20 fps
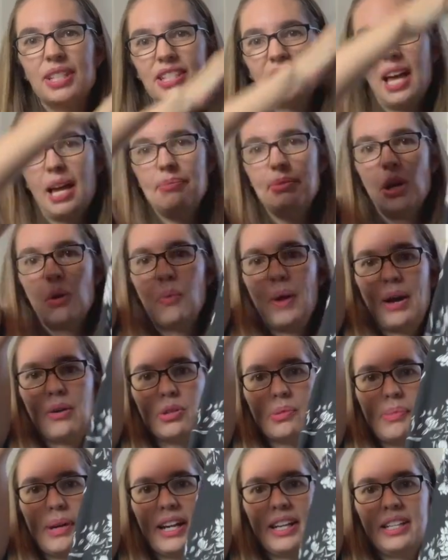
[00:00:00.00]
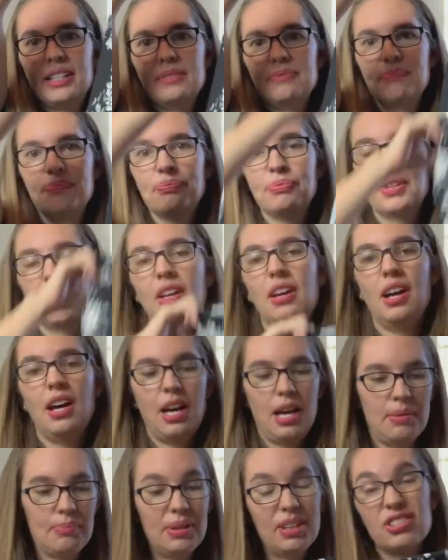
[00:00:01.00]
I'm not wowed by it,
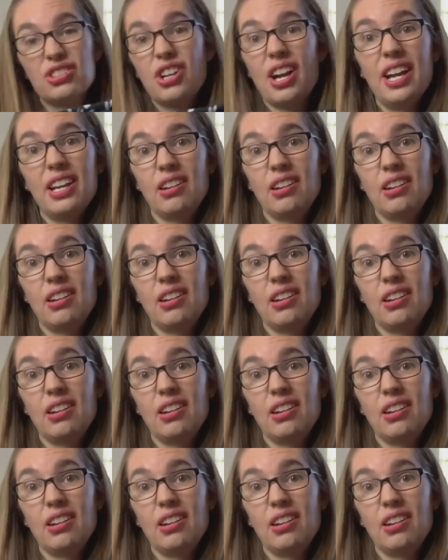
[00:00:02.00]
but I'll try